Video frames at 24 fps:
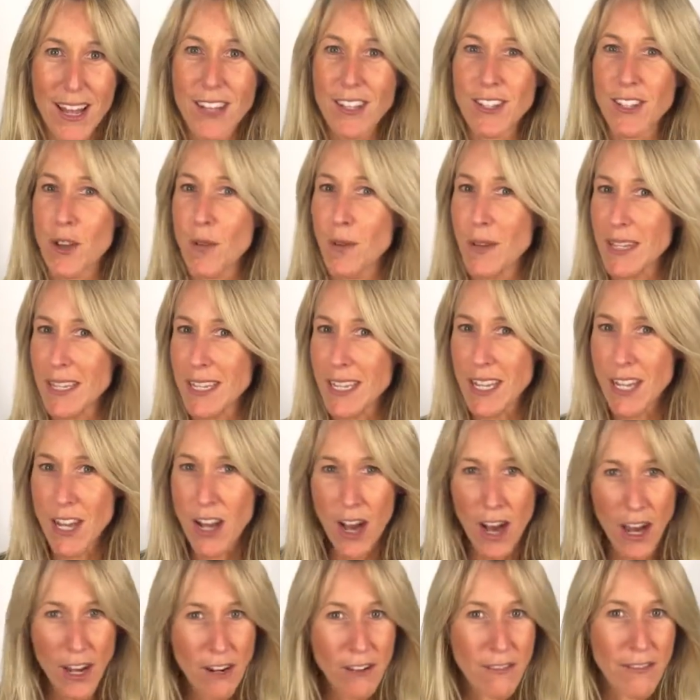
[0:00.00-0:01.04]
So it's
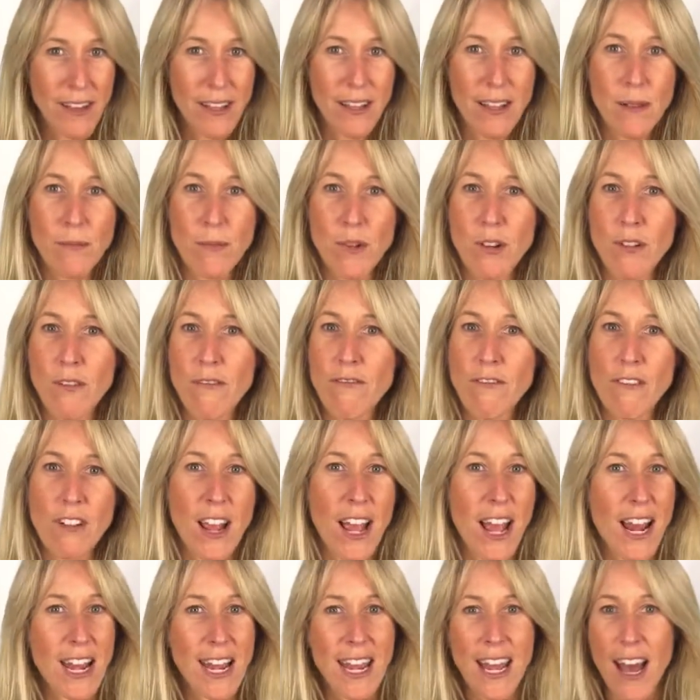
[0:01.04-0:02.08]
not available for
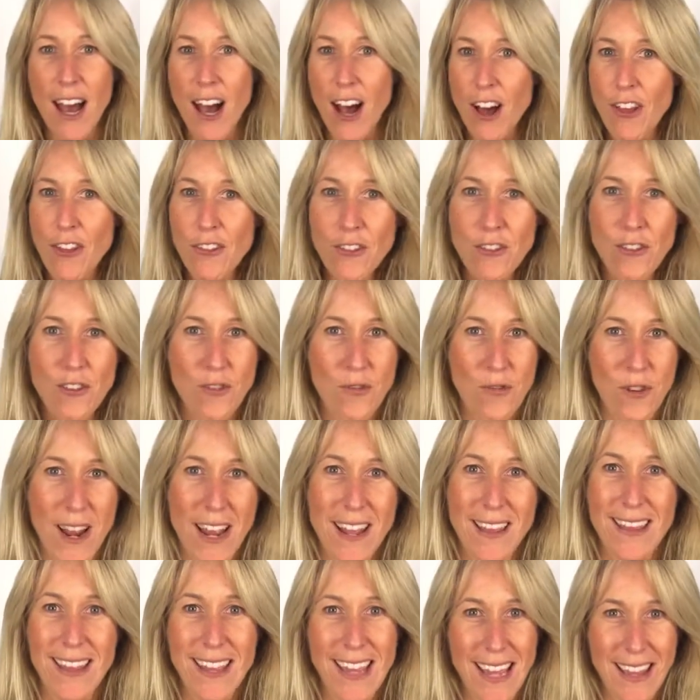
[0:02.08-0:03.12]
any other
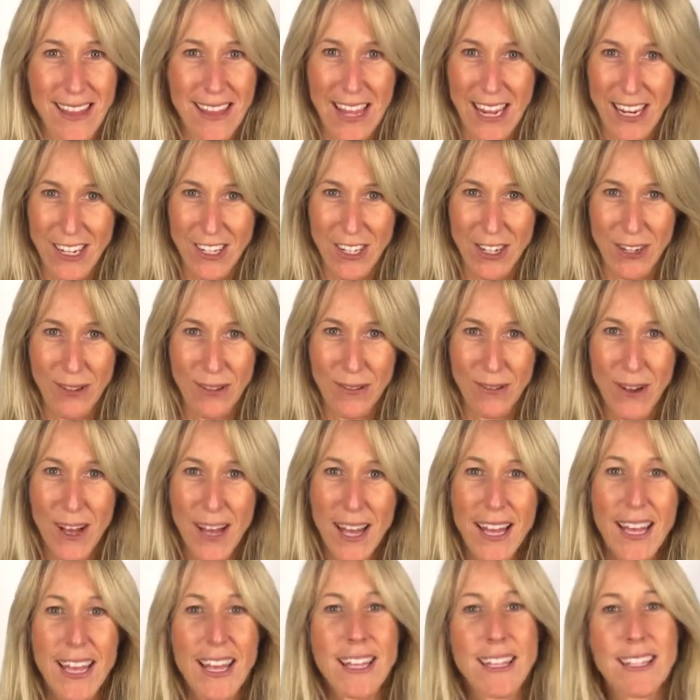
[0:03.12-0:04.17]
great thing they do.
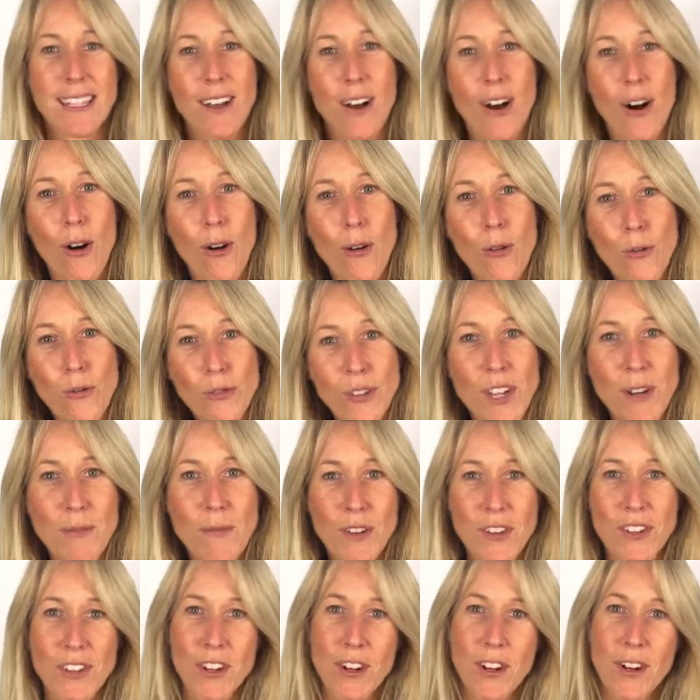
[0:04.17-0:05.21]
It's only
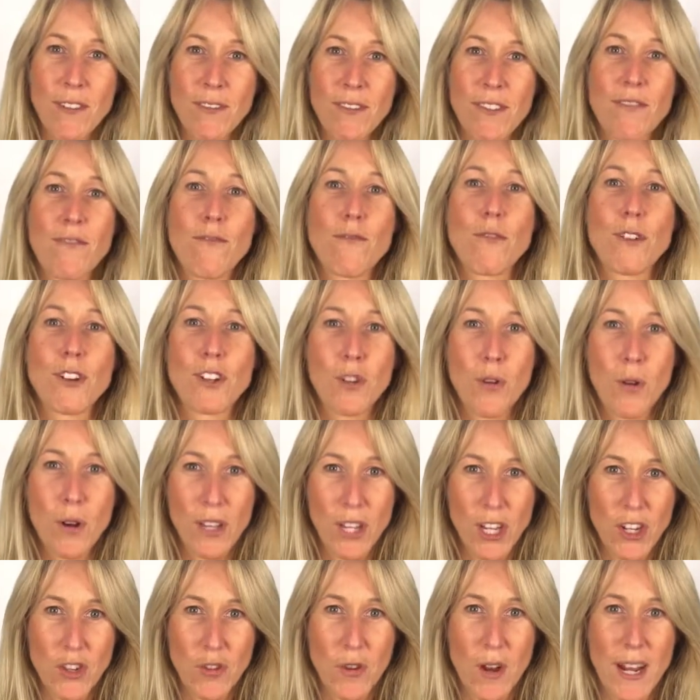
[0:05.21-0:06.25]
reserved for
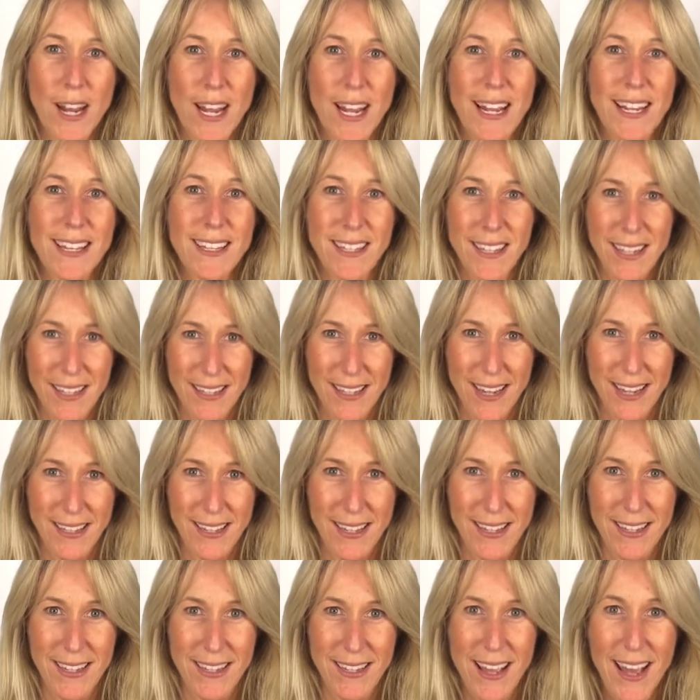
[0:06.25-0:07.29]
toilet training
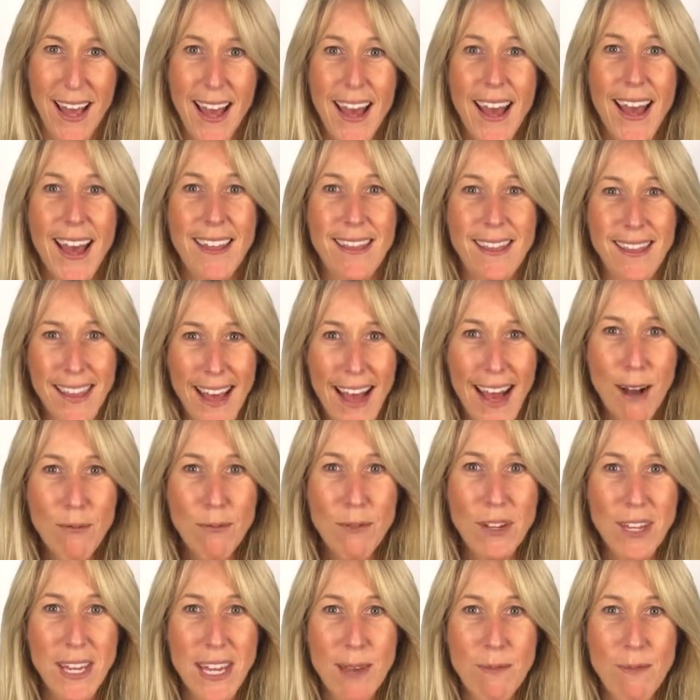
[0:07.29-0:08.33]
successes. And that
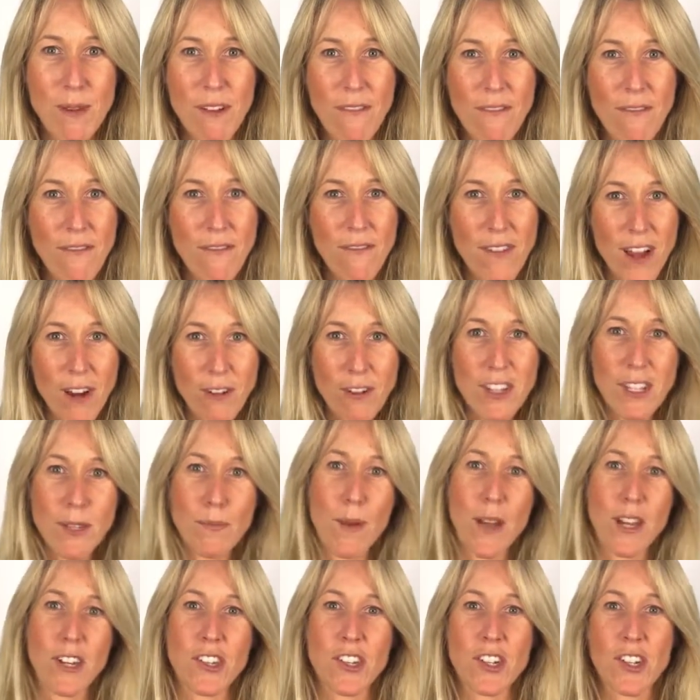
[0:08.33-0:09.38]
will keep it very
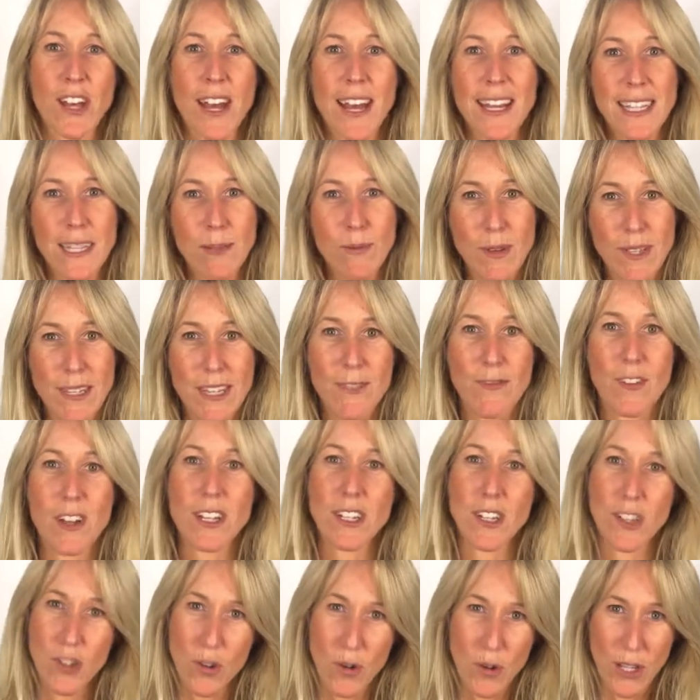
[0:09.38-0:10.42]
special and
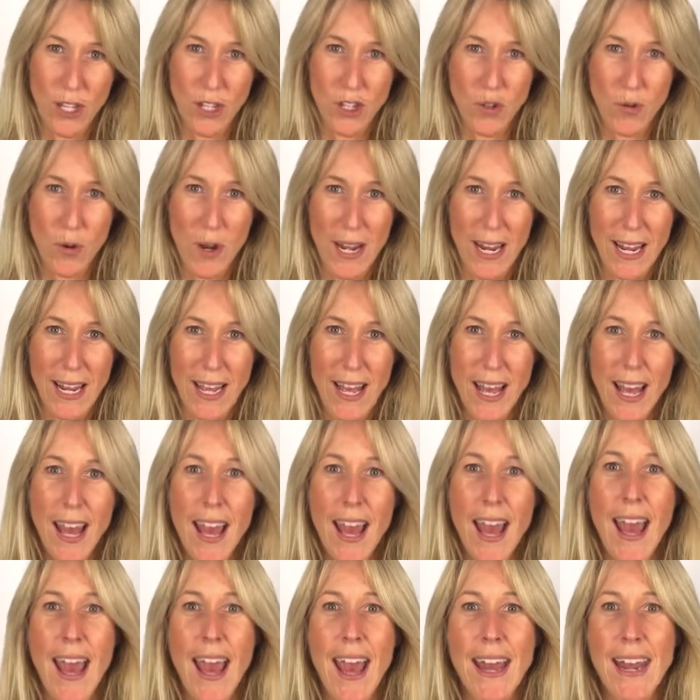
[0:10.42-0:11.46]
specific to toilet training
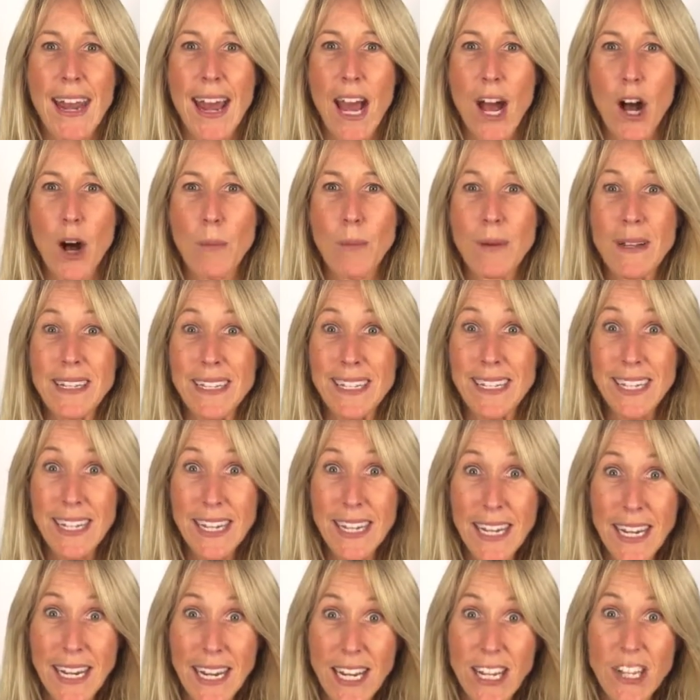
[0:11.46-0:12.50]
and help
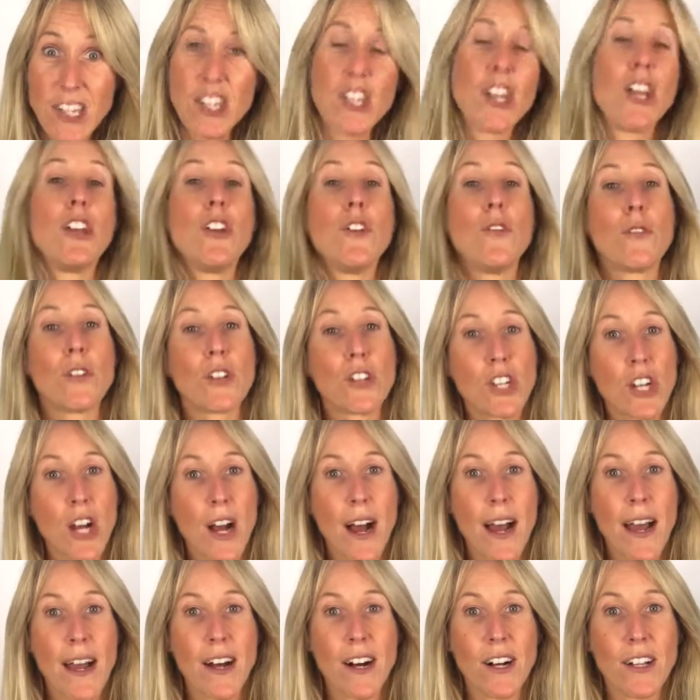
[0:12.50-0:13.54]
teach your
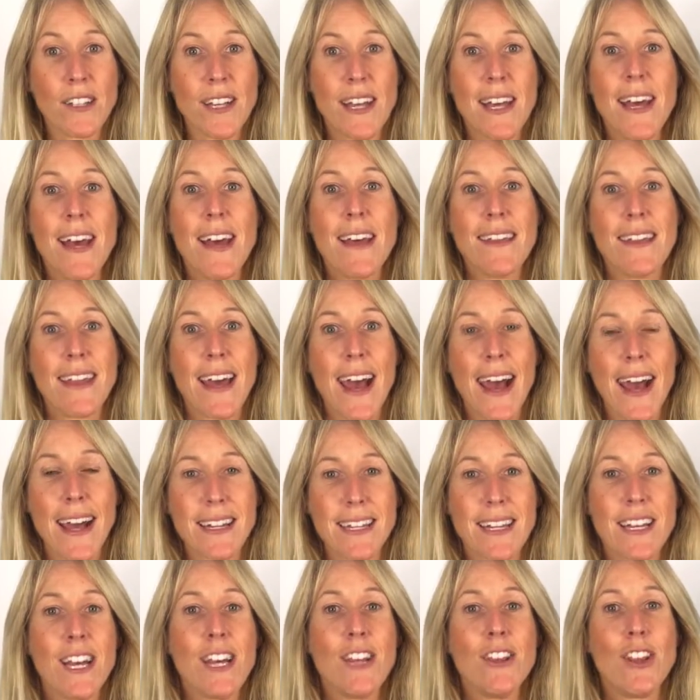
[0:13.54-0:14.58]
child
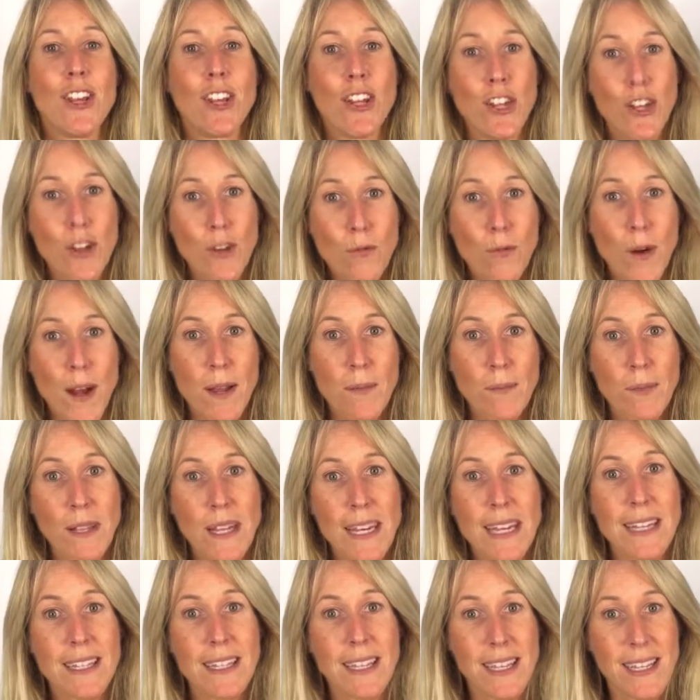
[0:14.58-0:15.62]
that the new right
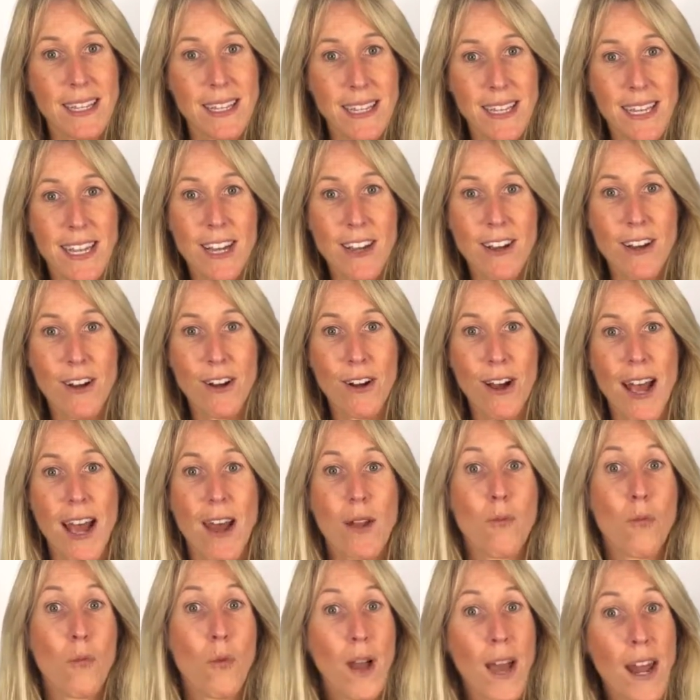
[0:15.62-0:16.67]
place is here,
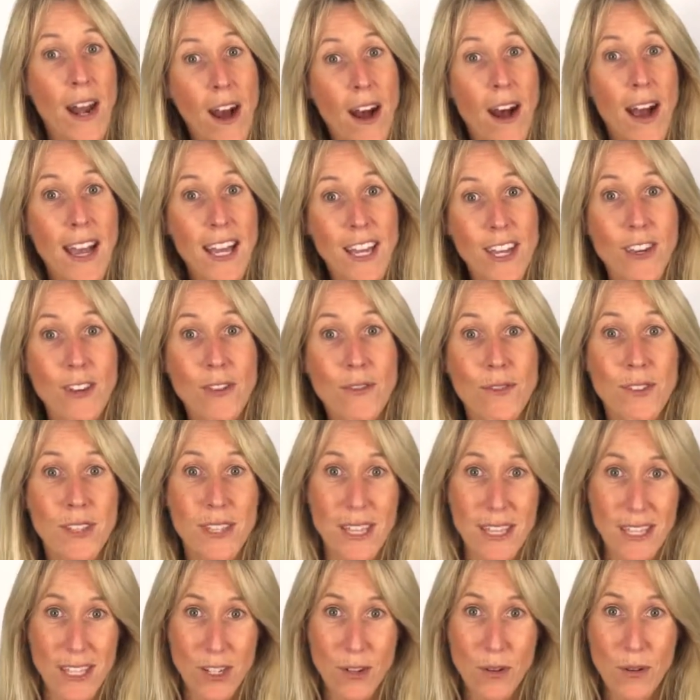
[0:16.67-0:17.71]
and when I use
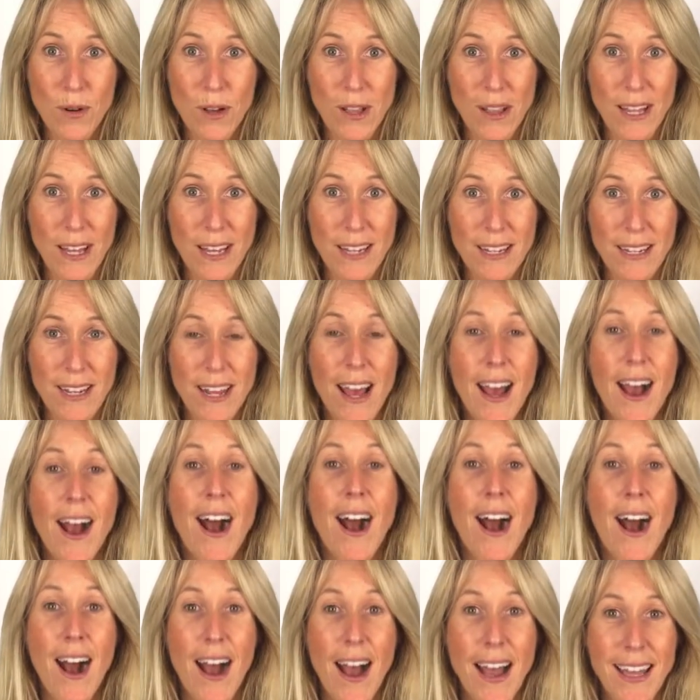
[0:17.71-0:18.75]
this toilet,
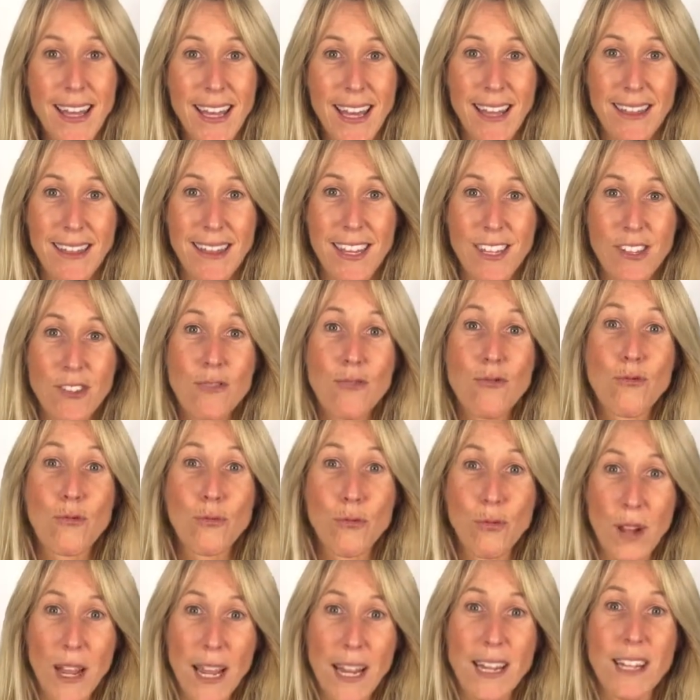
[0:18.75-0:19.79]
I get this
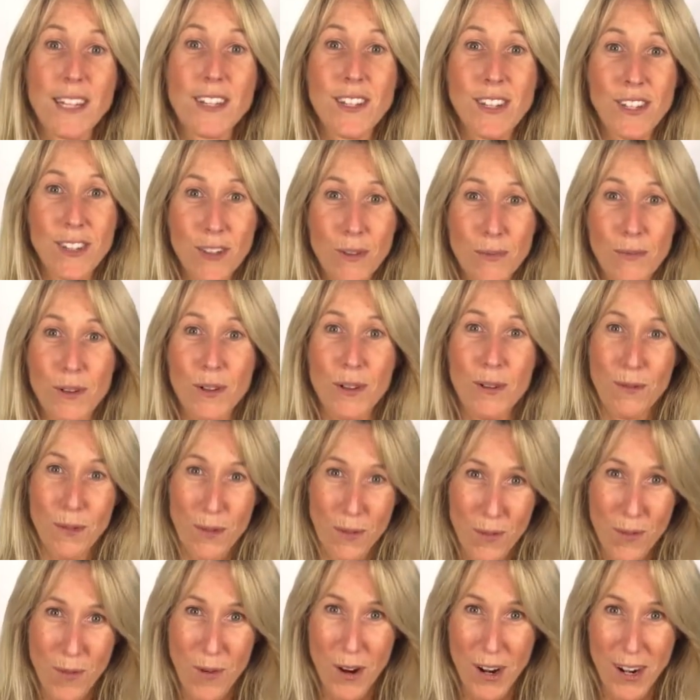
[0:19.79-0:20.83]
great super
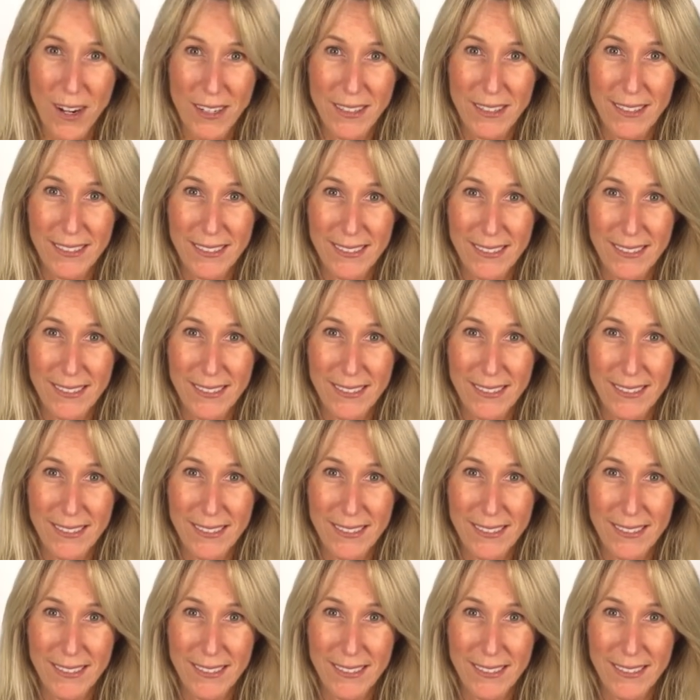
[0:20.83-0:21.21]
reward.